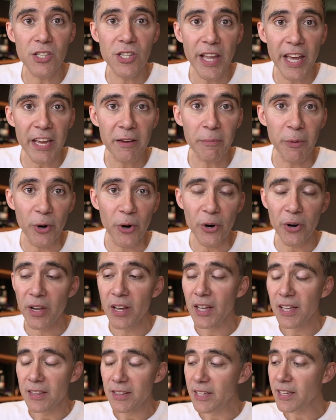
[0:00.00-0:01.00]

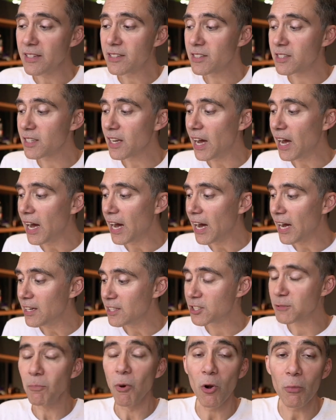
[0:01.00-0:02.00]

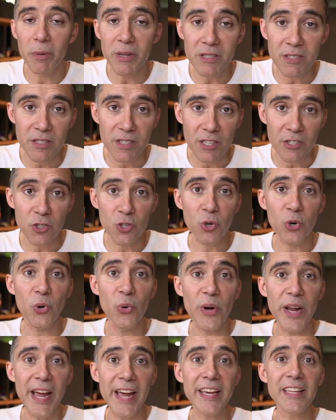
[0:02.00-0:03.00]
small businesses to
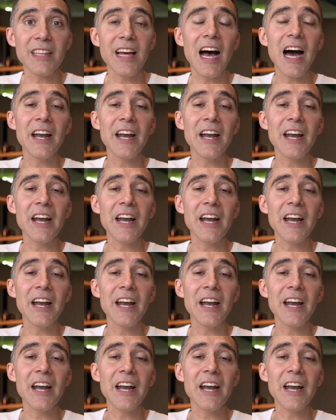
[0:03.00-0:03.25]
create